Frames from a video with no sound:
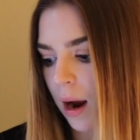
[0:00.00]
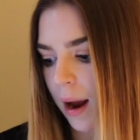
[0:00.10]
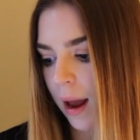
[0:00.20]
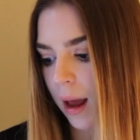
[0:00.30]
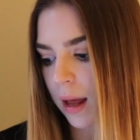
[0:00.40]

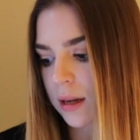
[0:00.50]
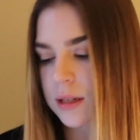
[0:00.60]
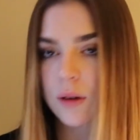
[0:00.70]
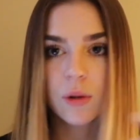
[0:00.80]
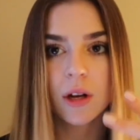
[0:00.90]

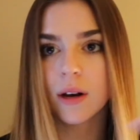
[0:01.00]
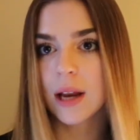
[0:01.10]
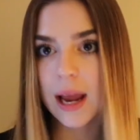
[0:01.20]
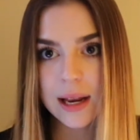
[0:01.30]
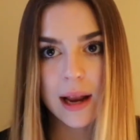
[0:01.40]
And it was on
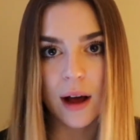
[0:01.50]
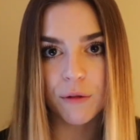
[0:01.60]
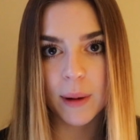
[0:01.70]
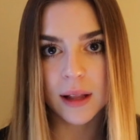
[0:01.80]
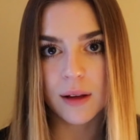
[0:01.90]
an
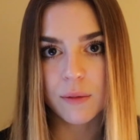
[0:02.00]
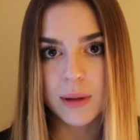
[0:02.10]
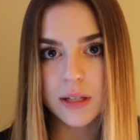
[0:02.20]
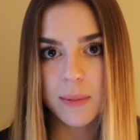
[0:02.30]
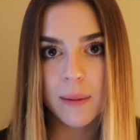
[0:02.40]
8.5 by 11
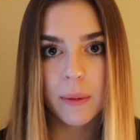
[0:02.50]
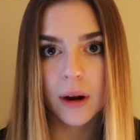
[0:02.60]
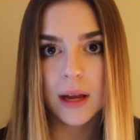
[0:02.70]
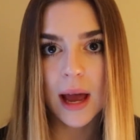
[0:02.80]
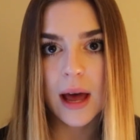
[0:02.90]
piece of paper
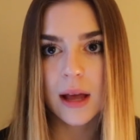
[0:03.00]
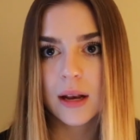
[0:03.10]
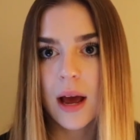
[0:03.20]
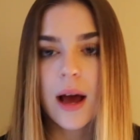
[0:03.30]
again.